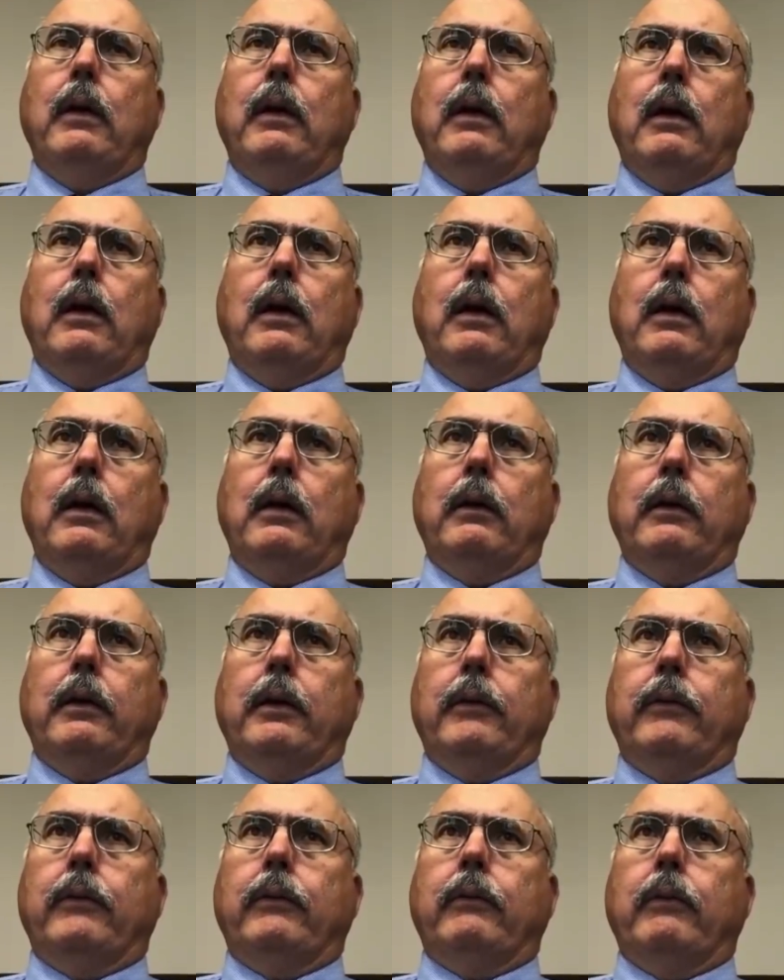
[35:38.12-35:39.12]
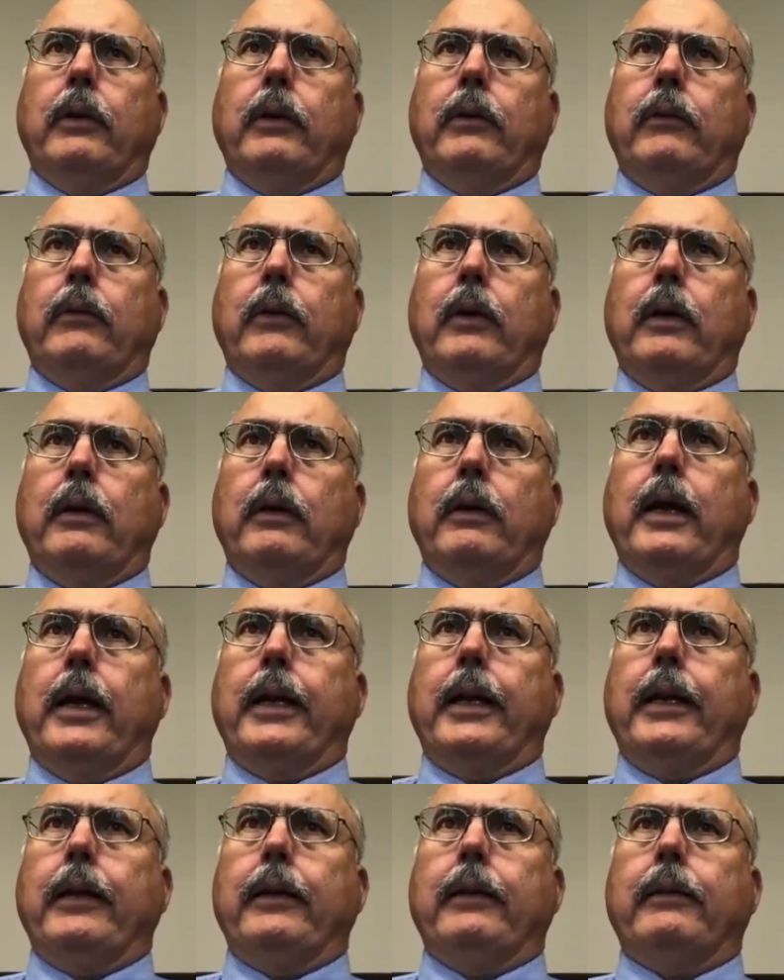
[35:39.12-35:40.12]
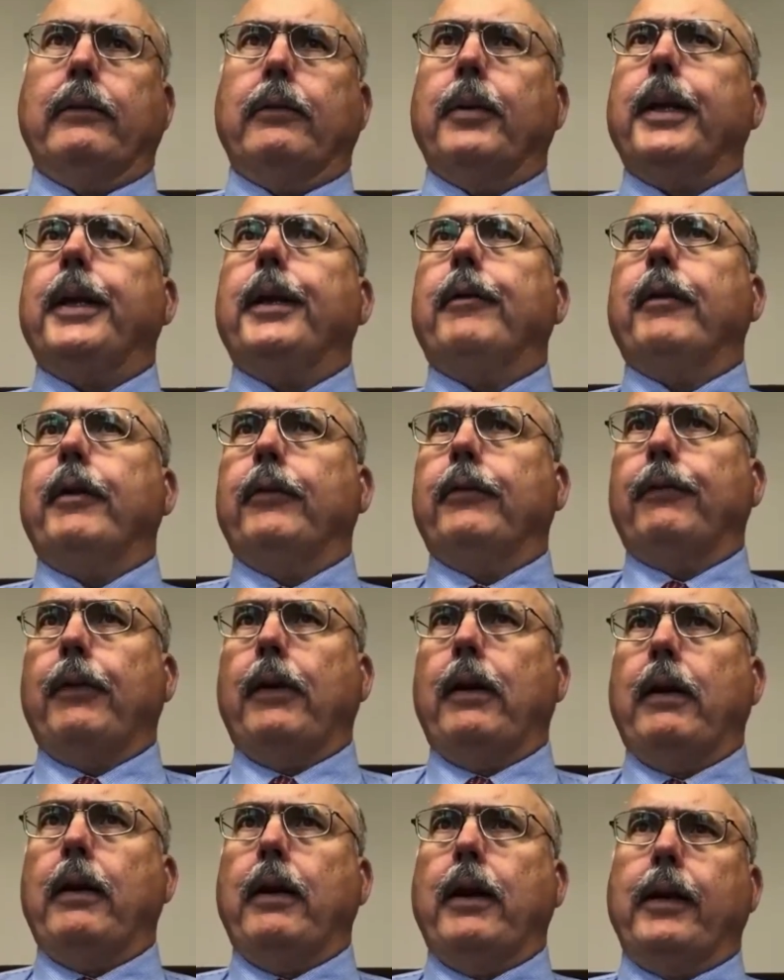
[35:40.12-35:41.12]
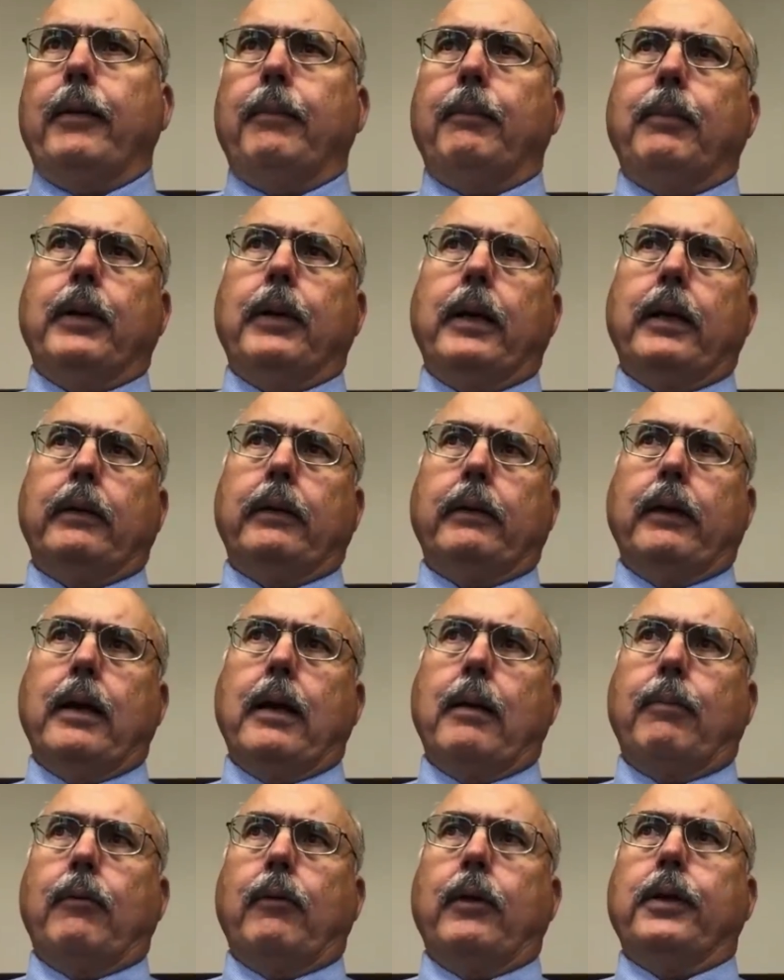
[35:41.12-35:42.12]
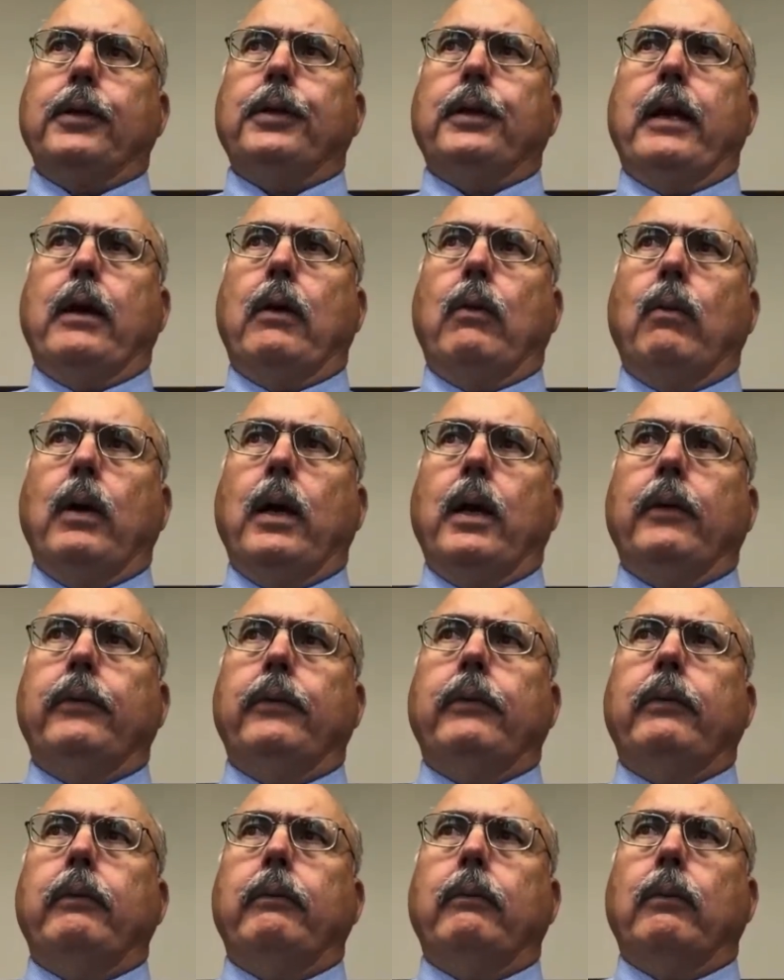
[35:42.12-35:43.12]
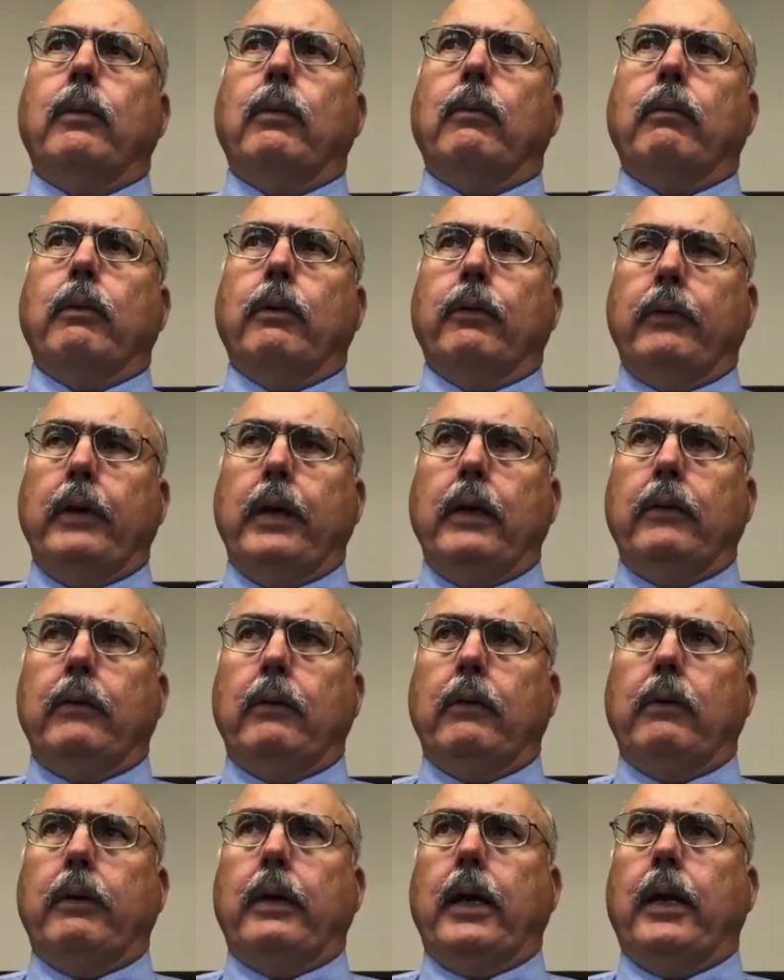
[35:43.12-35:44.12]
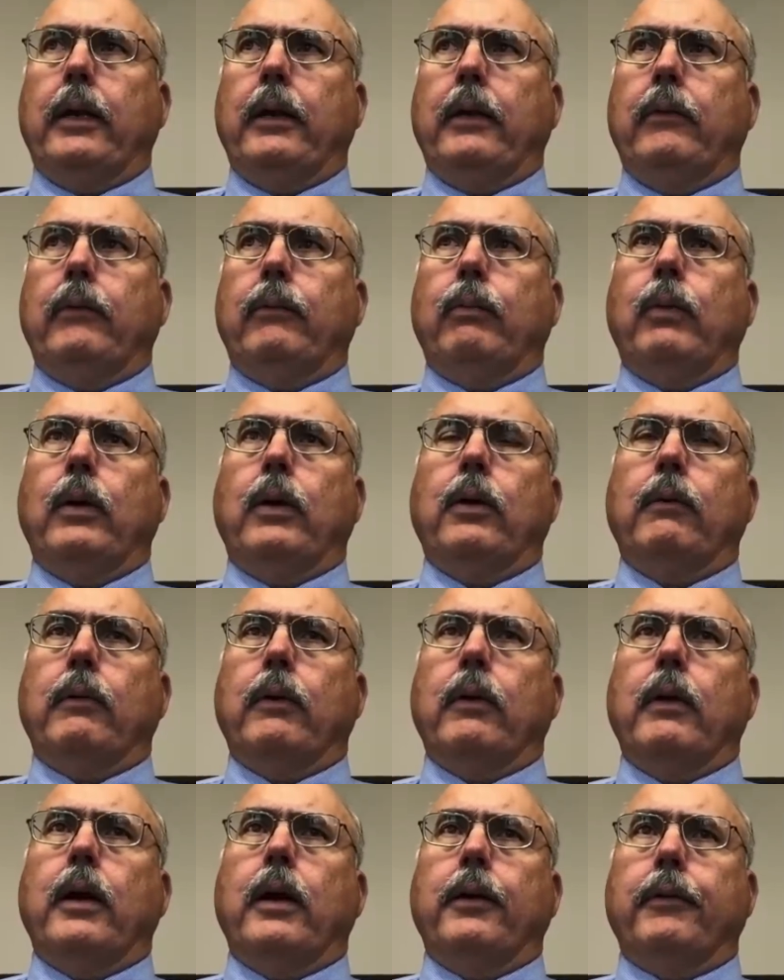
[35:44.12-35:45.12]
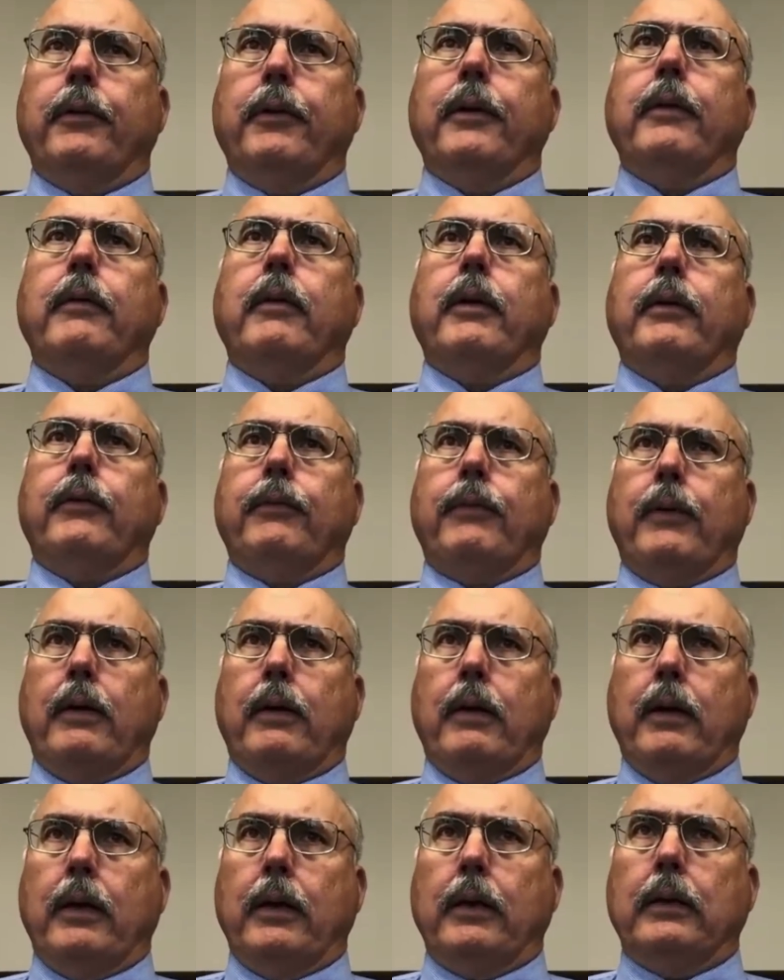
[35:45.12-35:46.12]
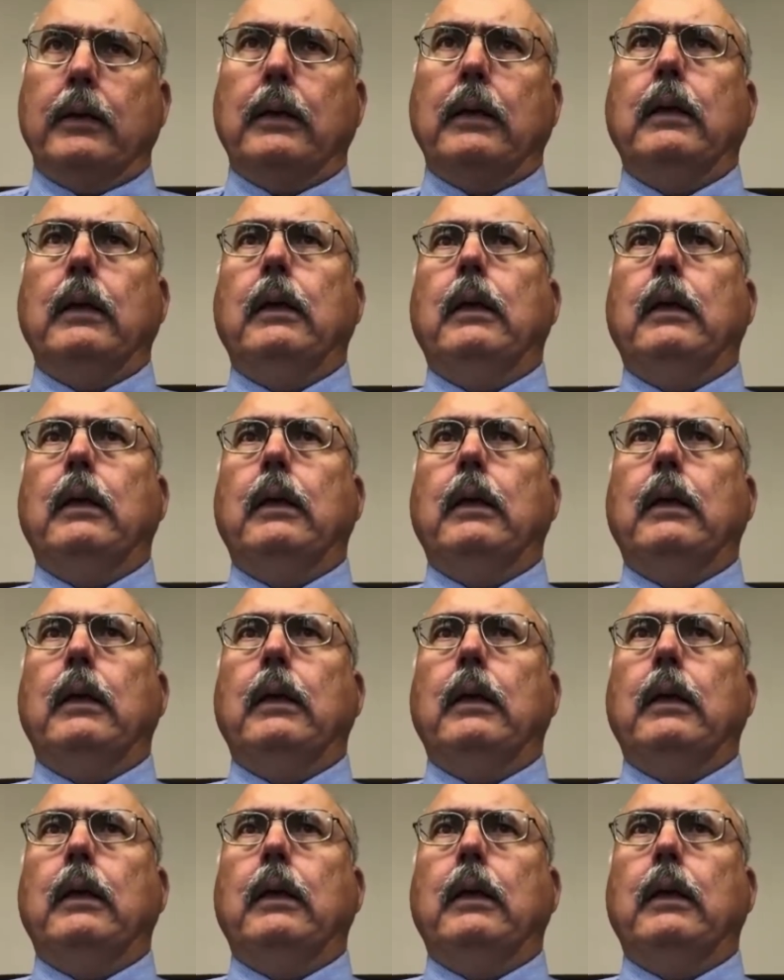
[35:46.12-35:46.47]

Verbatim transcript: Uh, it's it's uh, ninety-three degrees Fahrenheit, but at the operation out west where Rosita's located, it's well over one hundred degrees Fahrenheit. Wow.